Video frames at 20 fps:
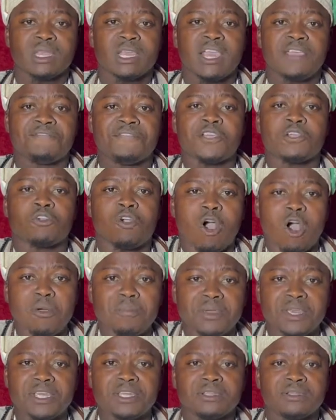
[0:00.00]
If you call
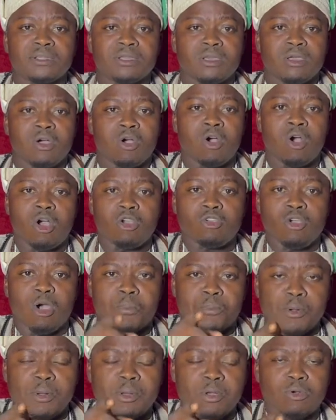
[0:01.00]
me, all
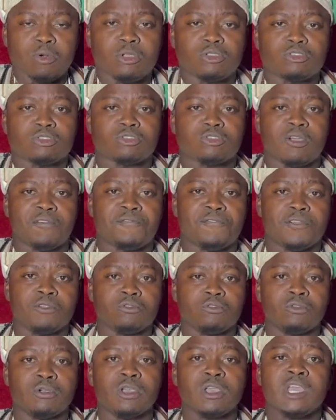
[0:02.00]
your problems are going to solve for
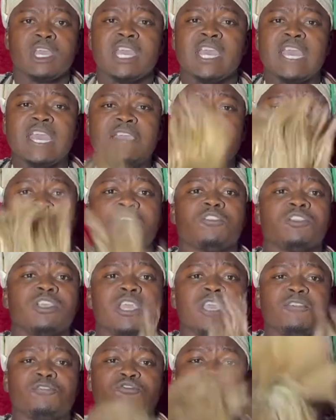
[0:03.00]
you. If
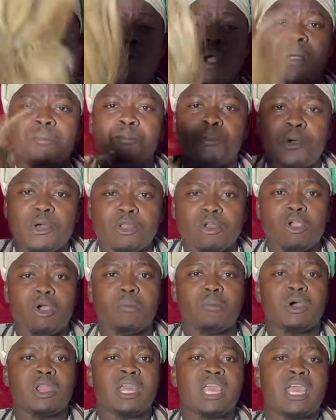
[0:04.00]
someone borrow
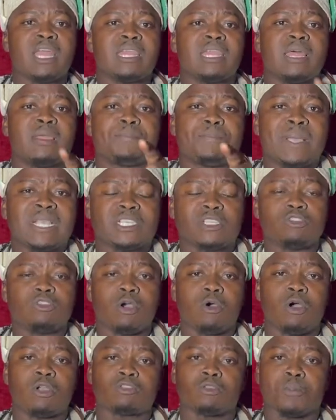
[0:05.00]
your money and the person
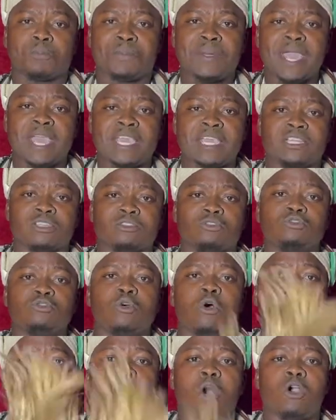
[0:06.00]
don't want to pay it,
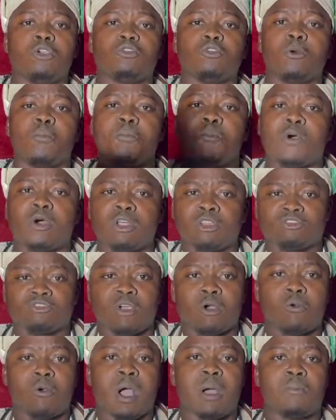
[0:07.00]
you or you borrow
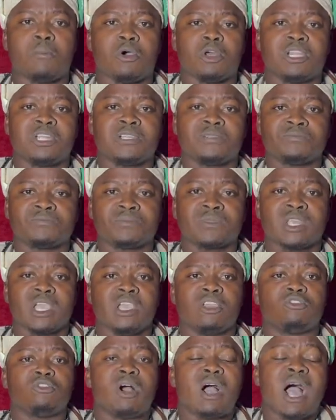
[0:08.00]
someone money
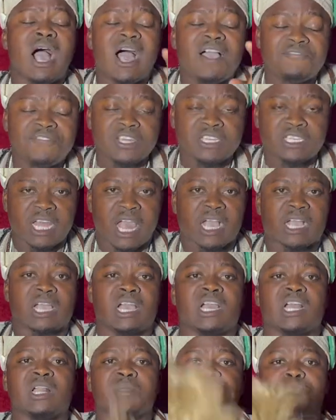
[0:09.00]
and you don't have it, I
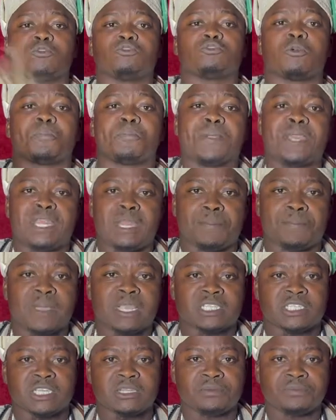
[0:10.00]
can help you to pay the
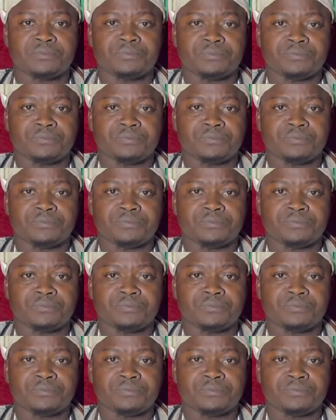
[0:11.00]
person.